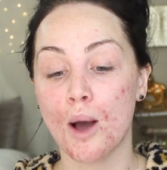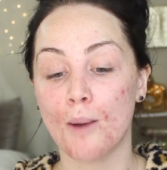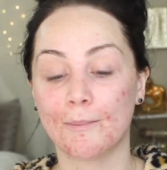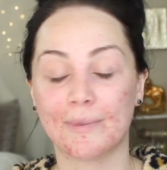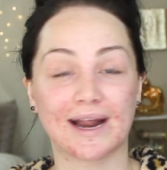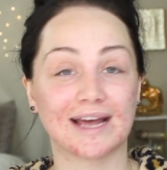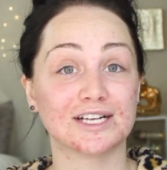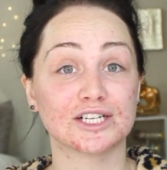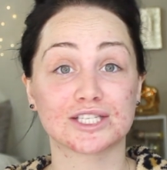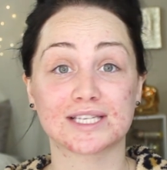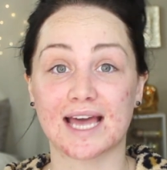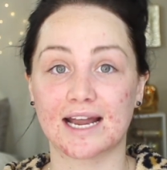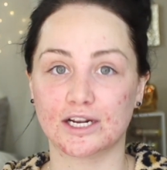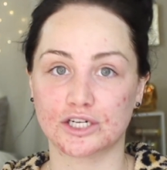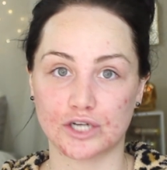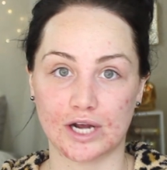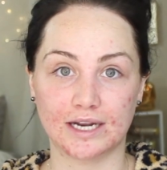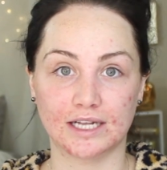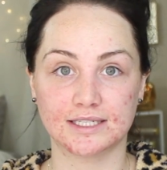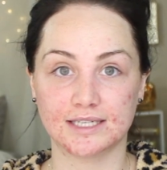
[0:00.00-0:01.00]
But I just kind of
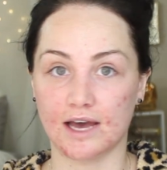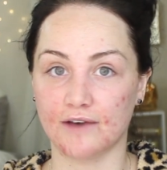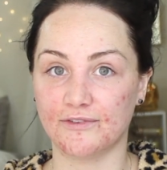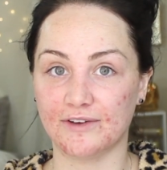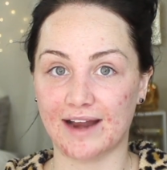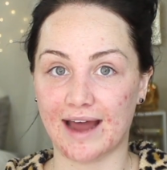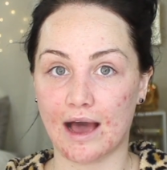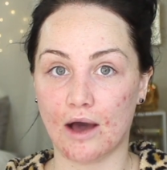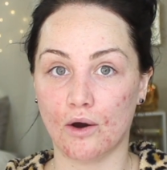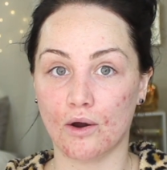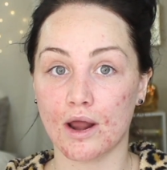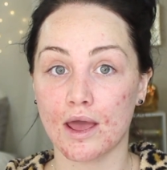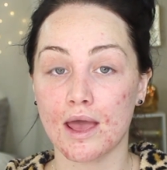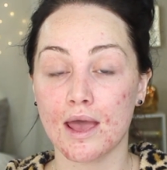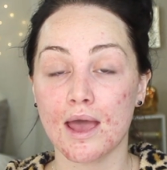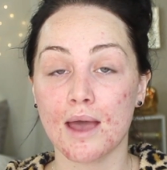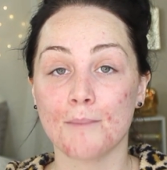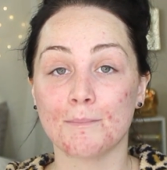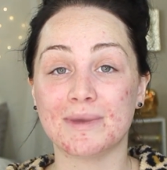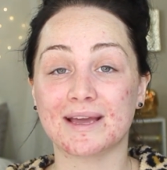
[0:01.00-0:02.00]
try to tough it out
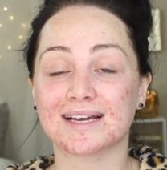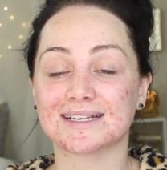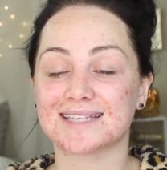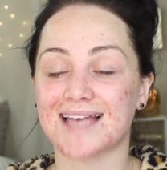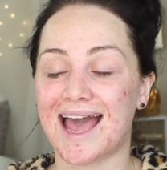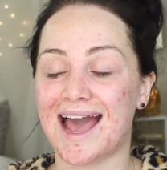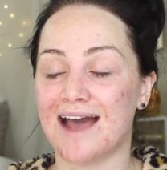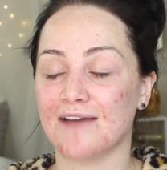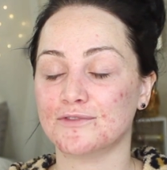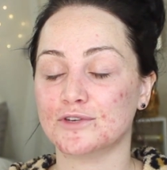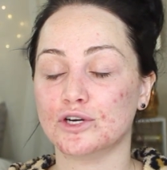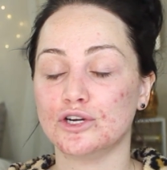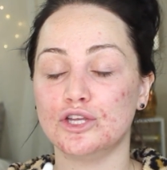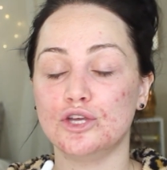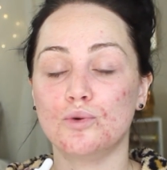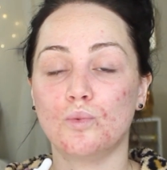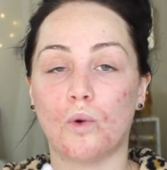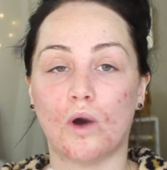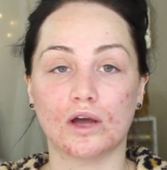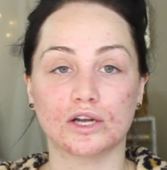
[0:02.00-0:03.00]
because after
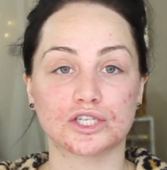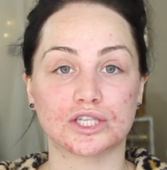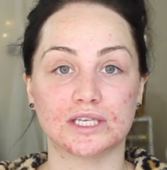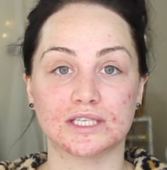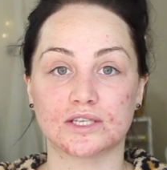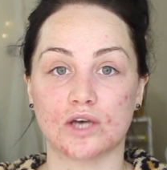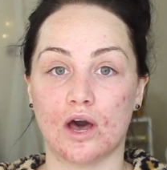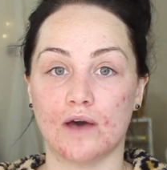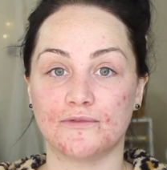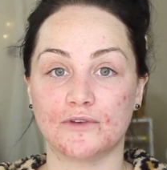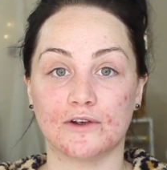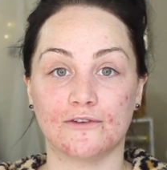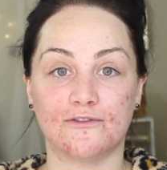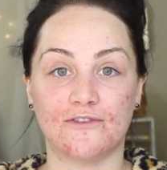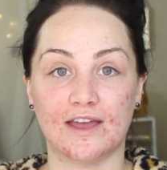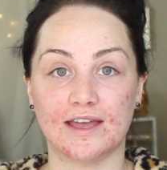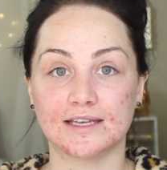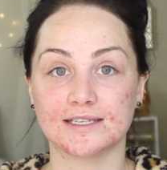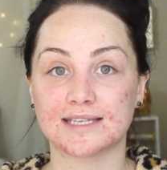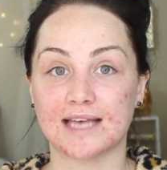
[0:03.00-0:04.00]
you wash this off your
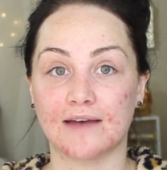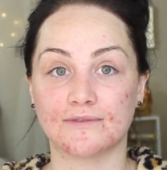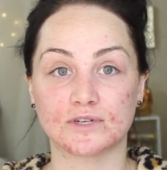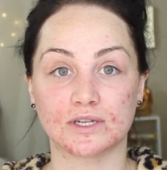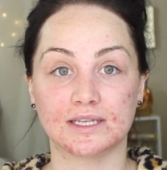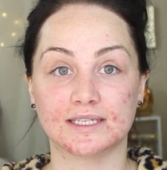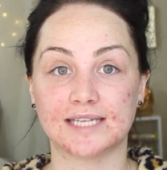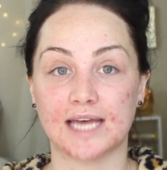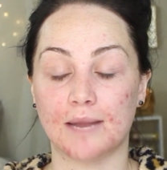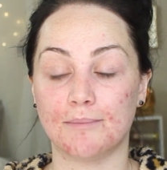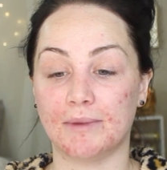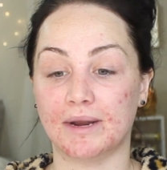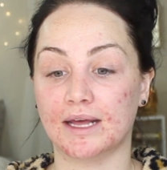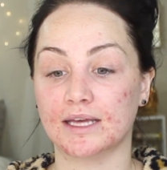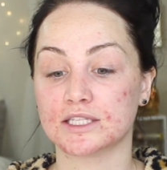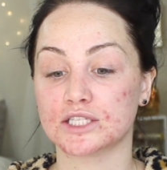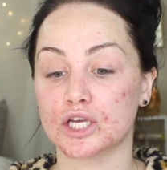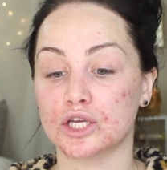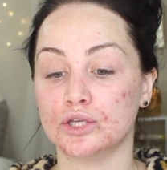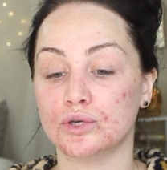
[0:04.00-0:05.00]
face after the 10
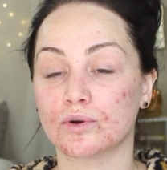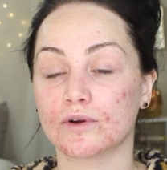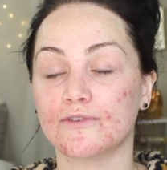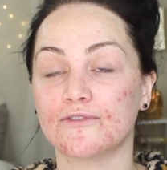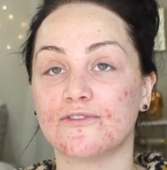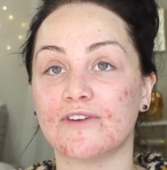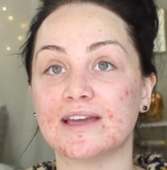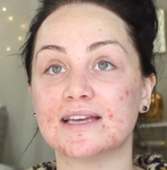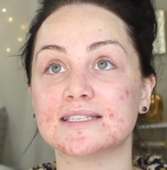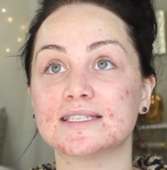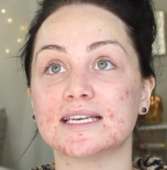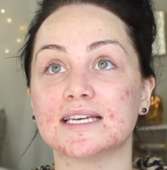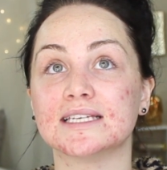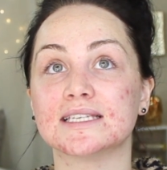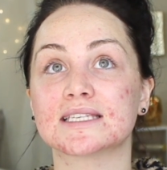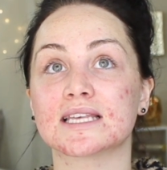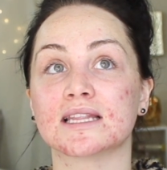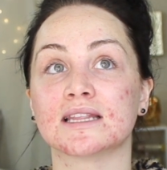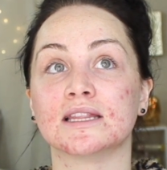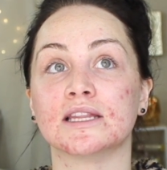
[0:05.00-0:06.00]
minutes, your face
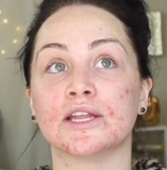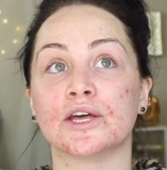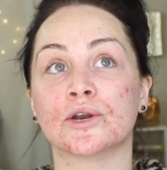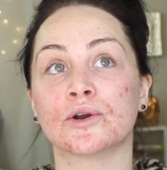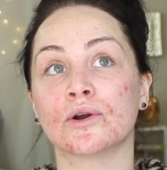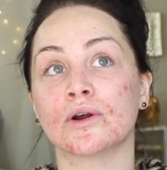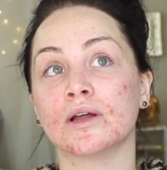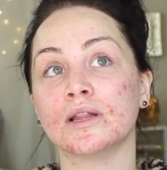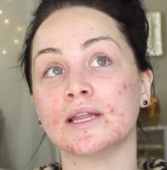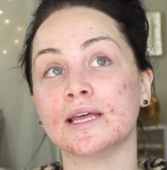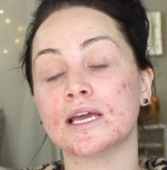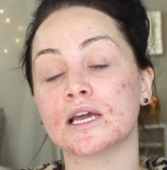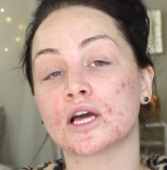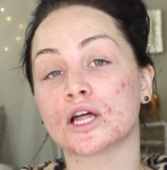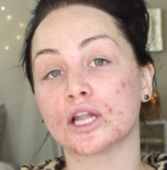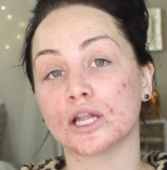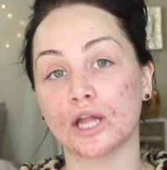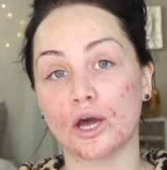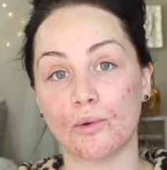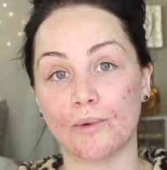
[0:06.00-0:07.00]
is literally
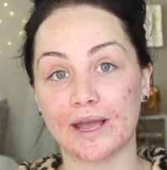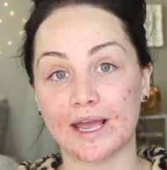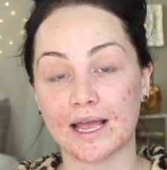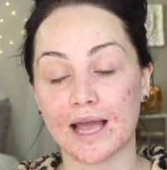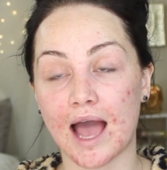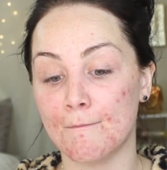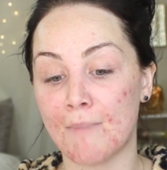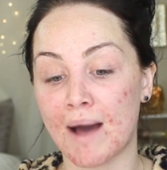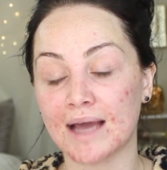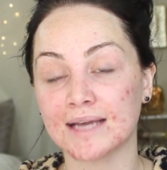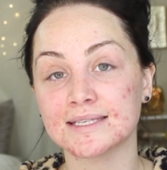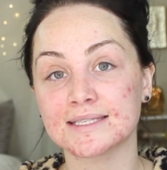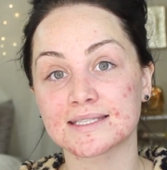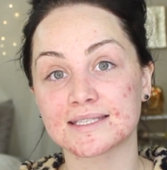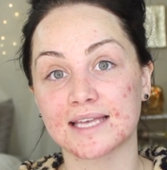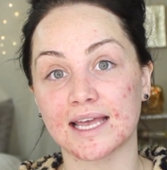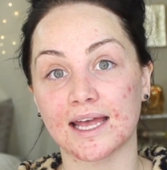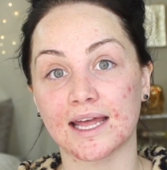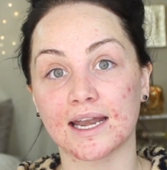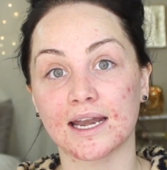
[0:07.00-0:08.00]
glowing. My
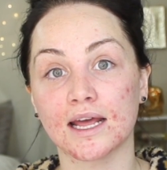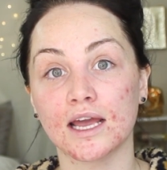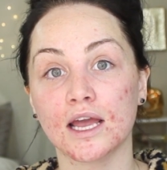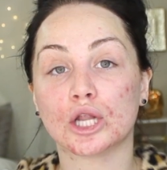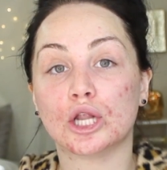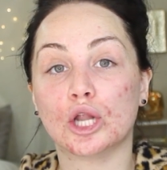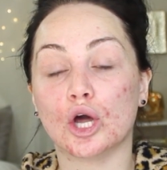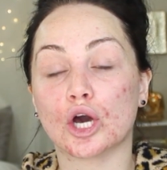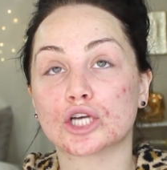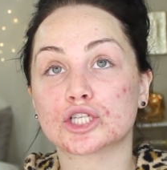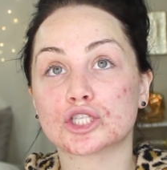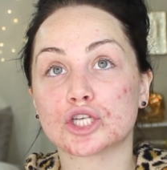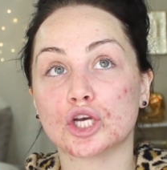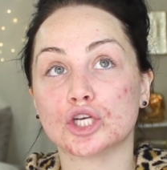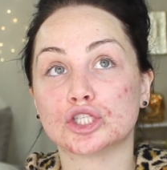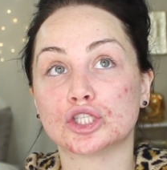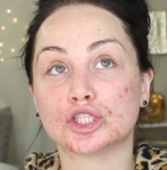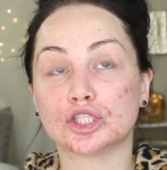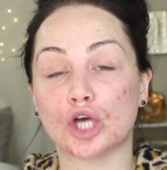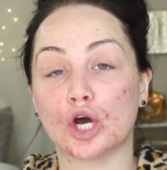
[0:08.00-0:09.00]
skin looks
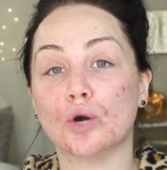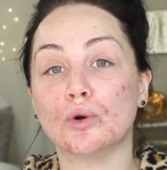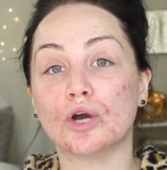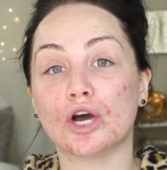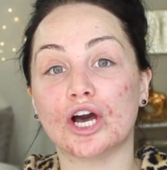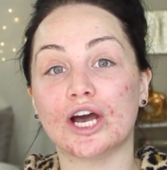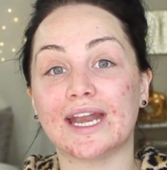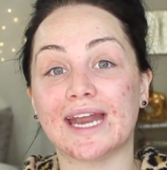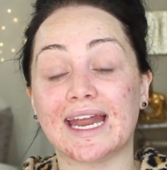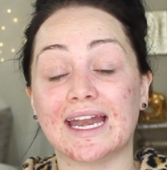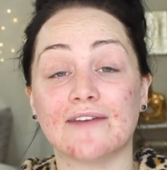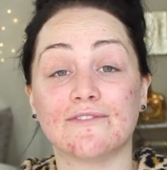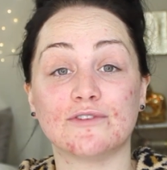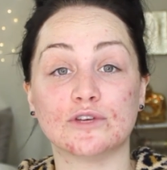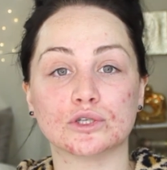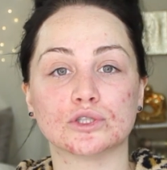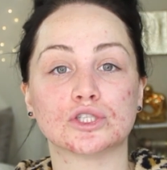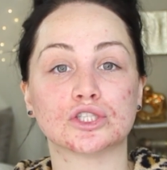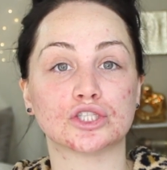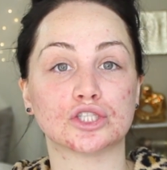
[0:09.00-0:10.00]
so good and it
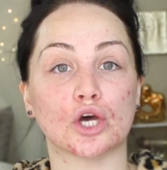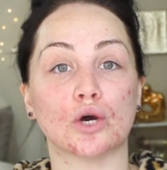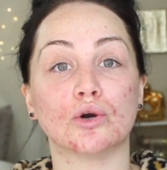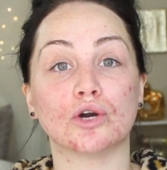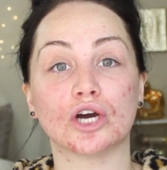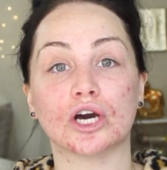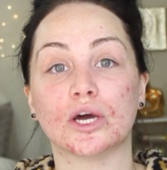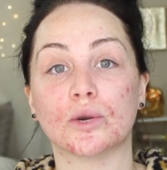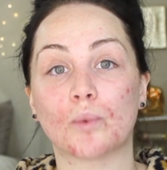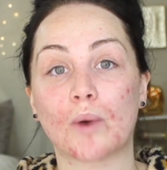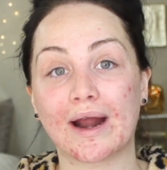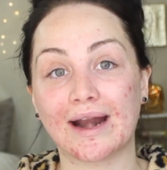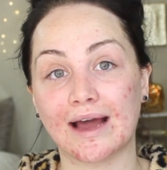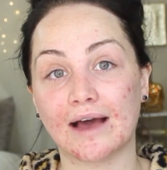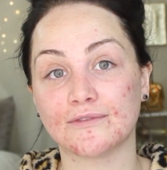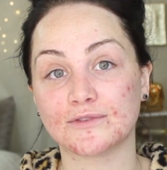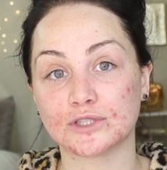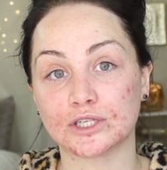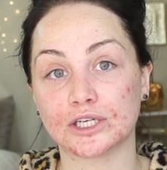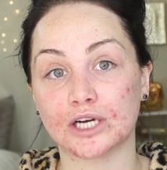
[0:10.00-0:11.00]
feels so good right
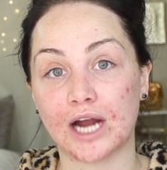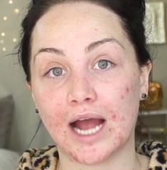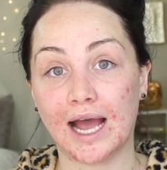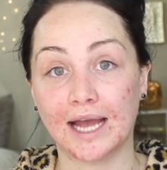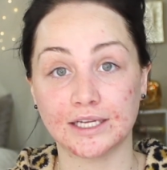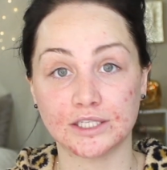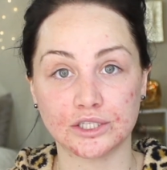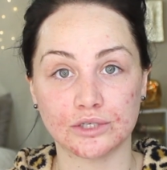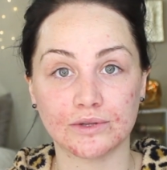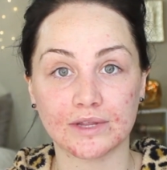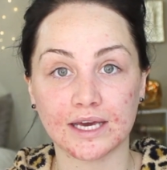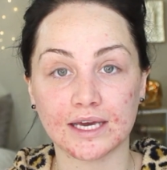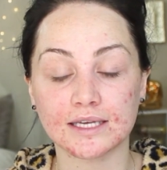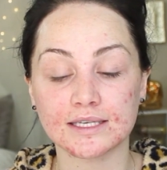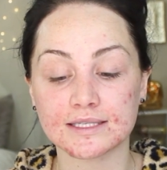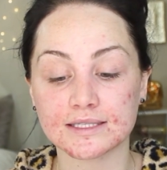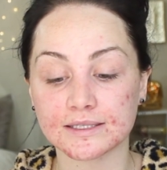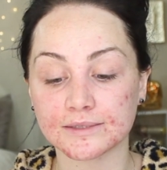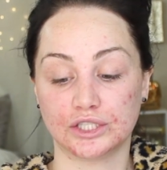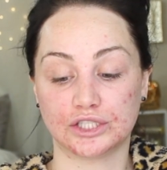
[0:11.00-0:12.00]
after I do
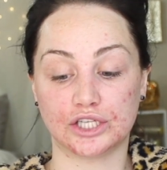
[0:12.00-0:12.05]
this.